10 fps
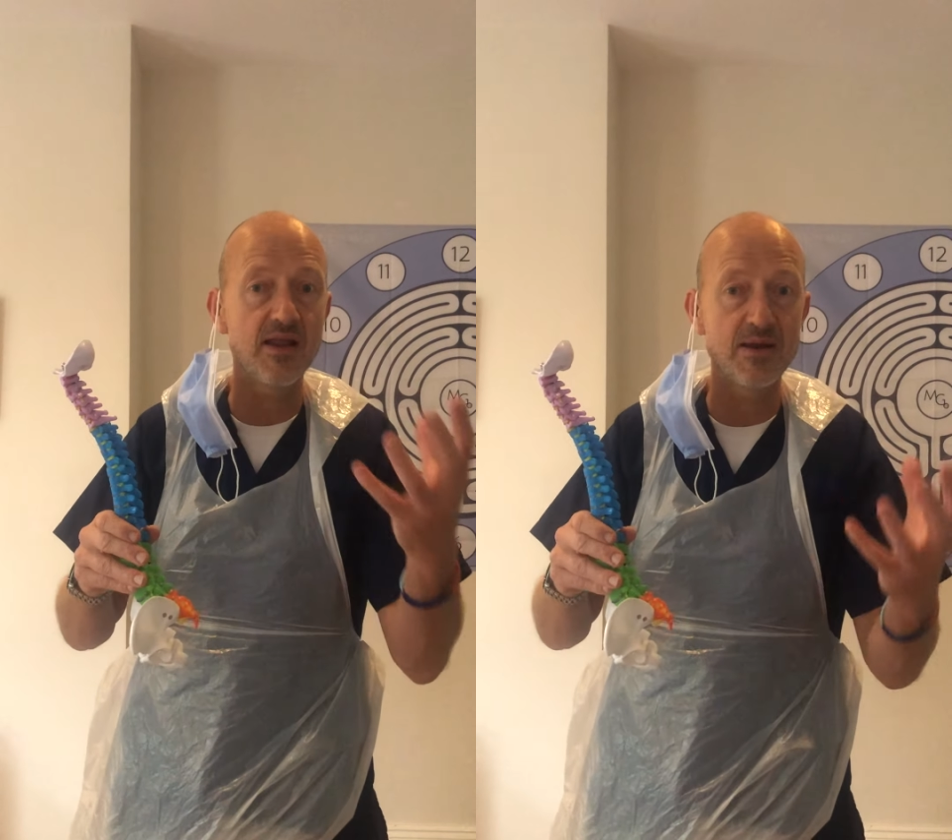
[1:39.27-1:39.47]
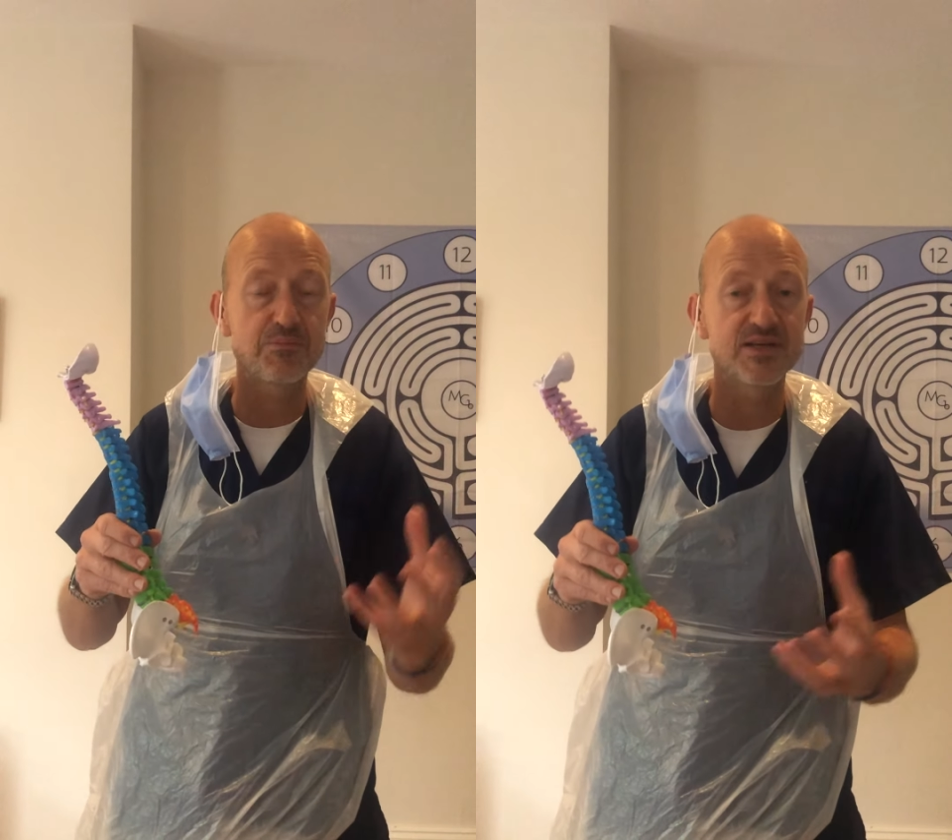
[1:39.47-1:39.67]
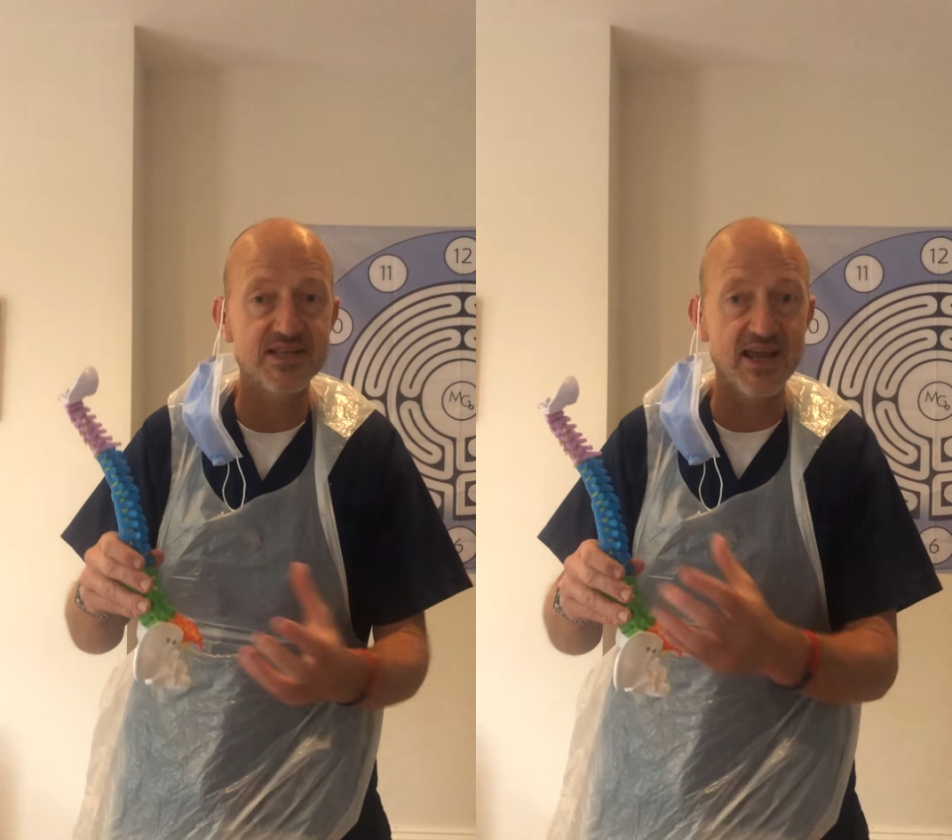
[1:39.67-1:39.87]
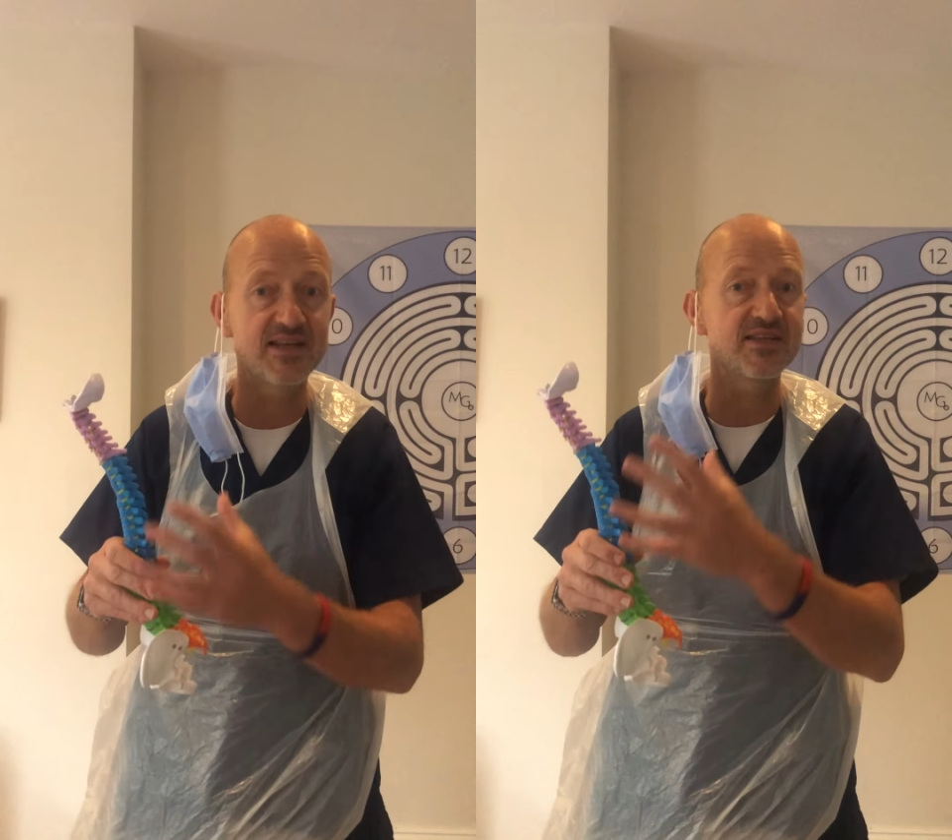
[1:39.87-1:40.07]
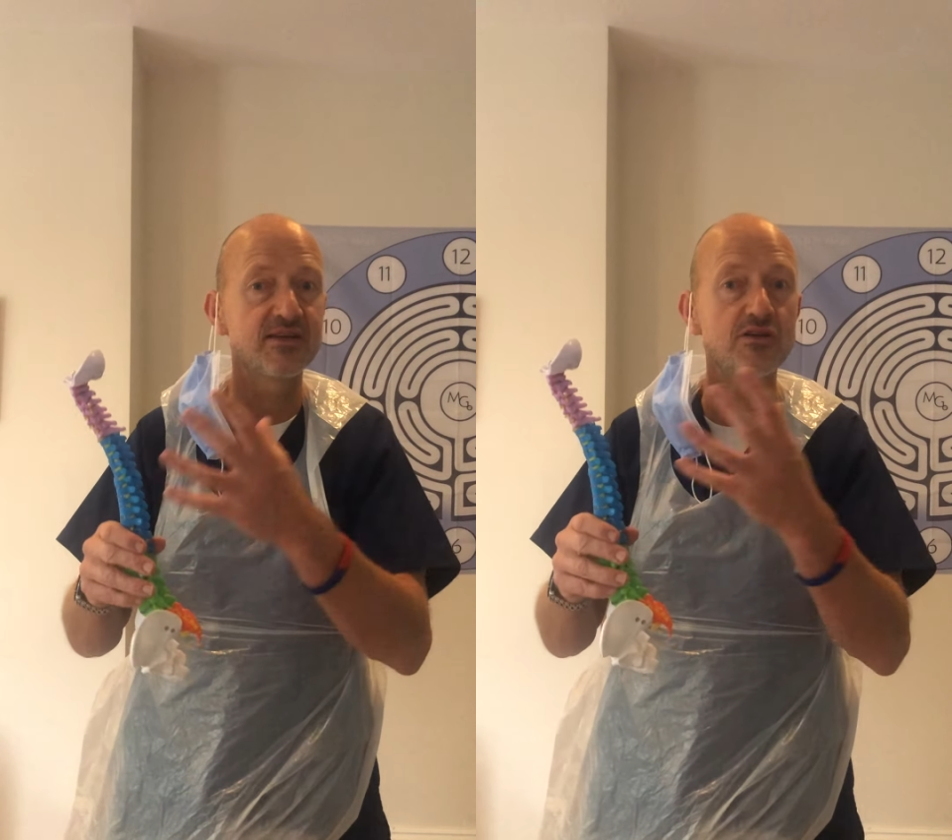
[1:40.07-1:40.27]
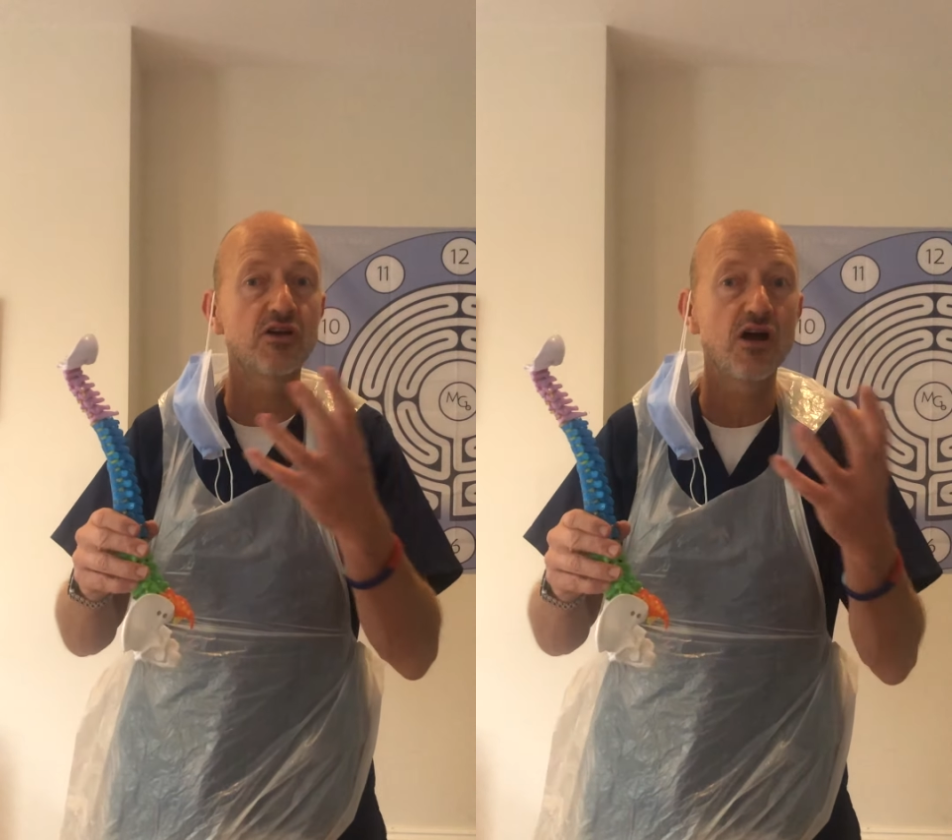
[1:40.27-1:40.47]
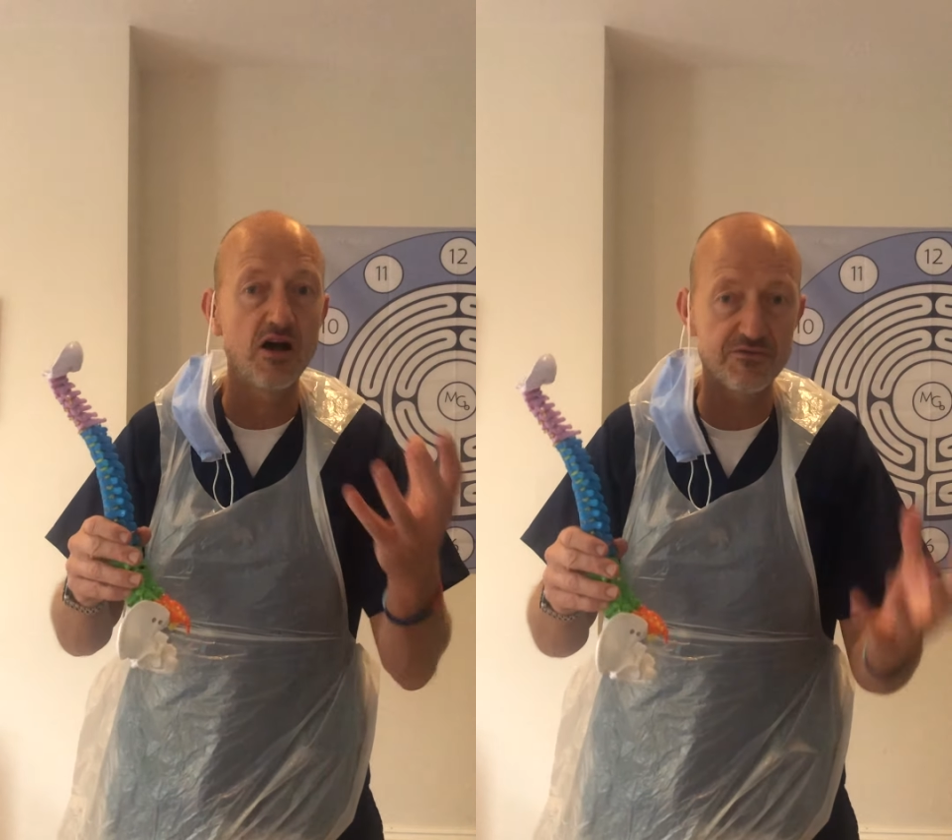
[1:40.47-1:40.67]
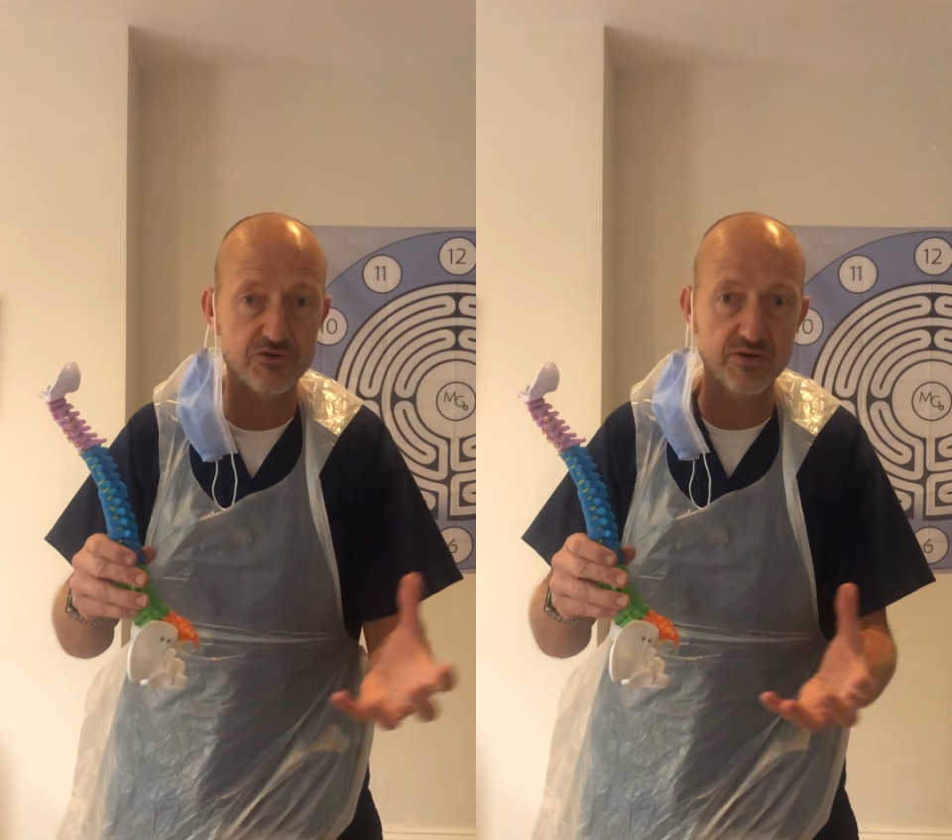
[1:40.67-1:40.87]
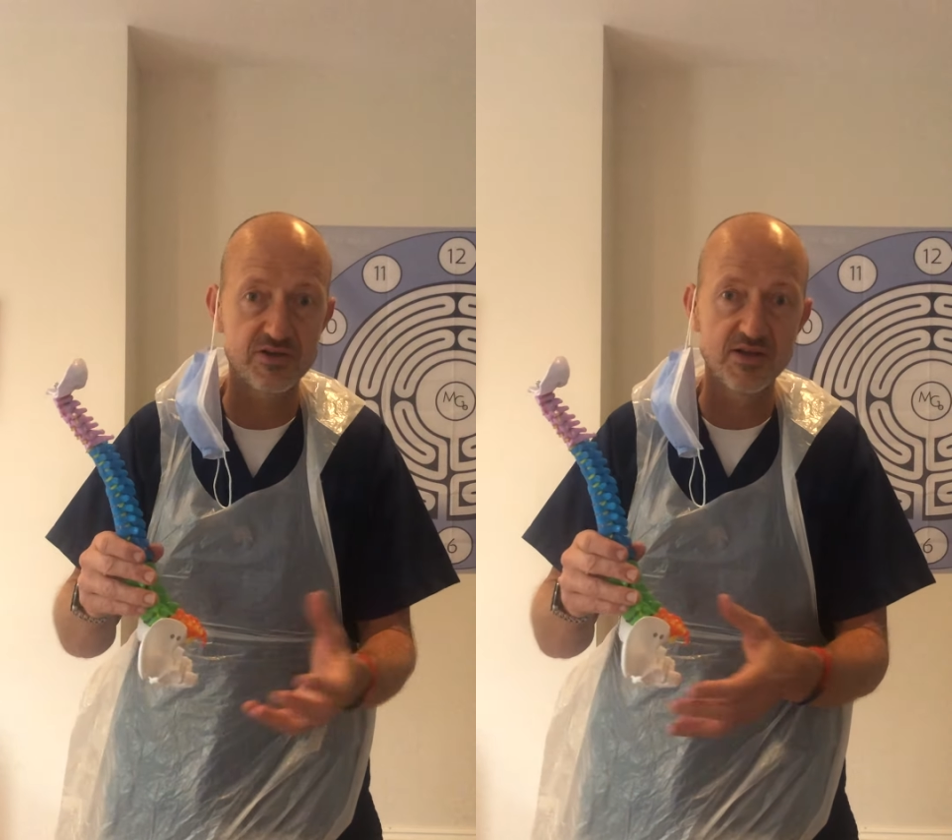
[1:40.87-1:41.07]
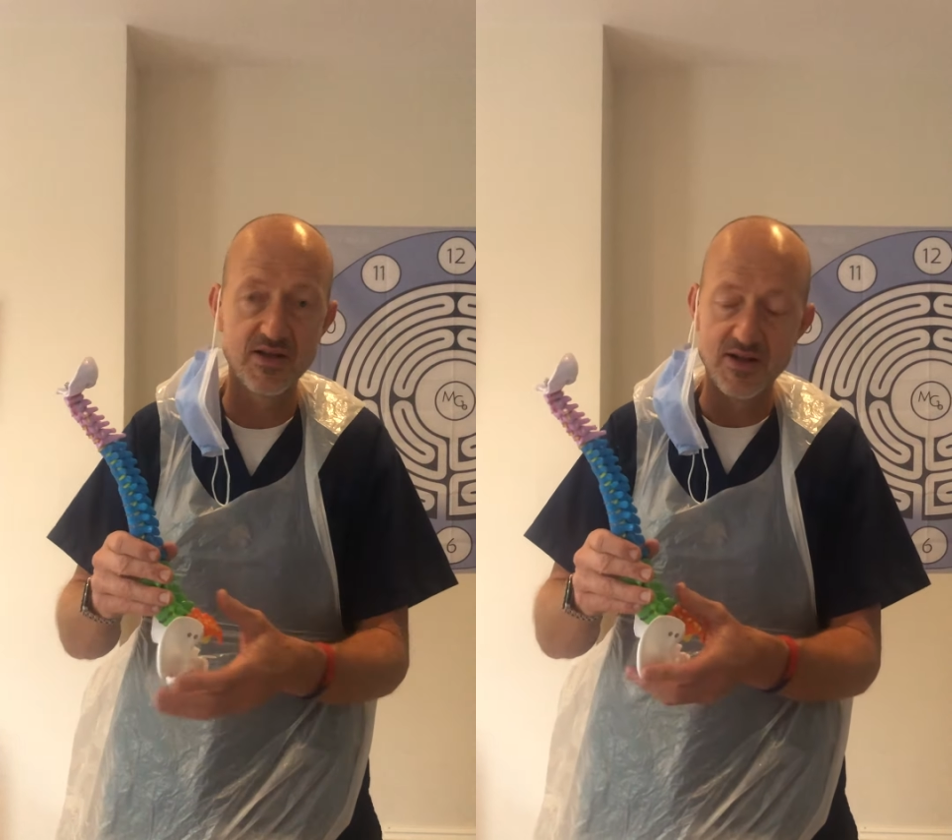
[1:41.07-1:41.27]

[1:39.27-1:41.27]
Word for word: and protect and look after it.